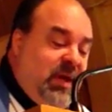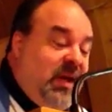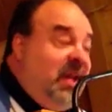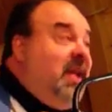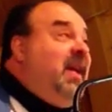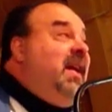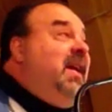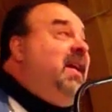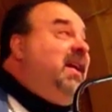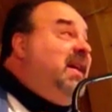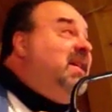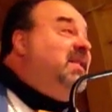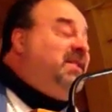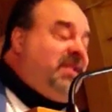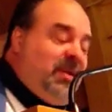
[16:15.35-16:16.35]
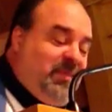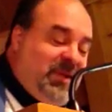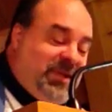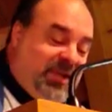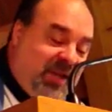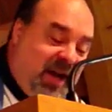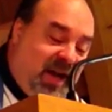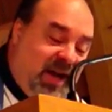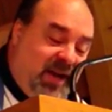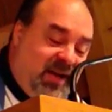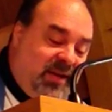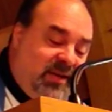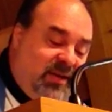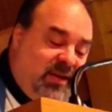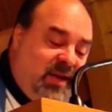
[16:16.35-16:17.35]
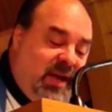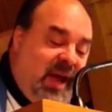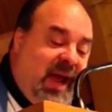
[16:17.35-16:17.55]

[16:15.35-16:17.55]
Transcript: He is the Messiah,